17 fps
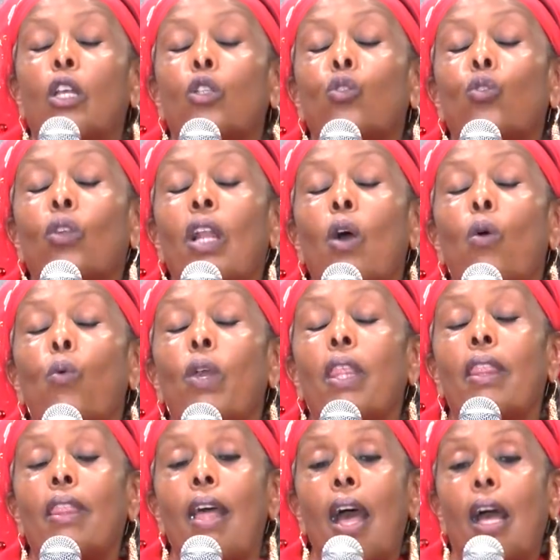So now
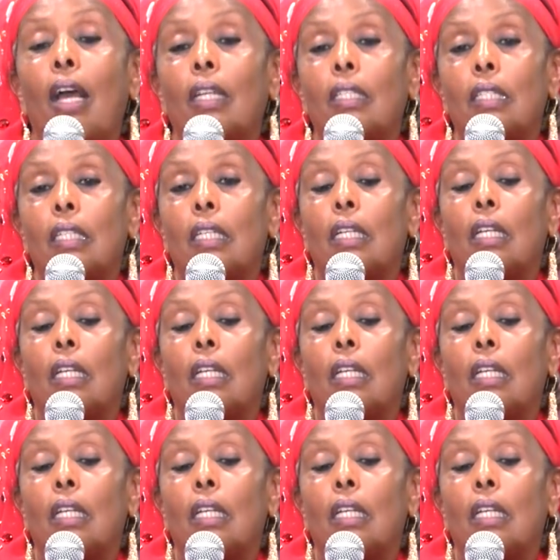with that,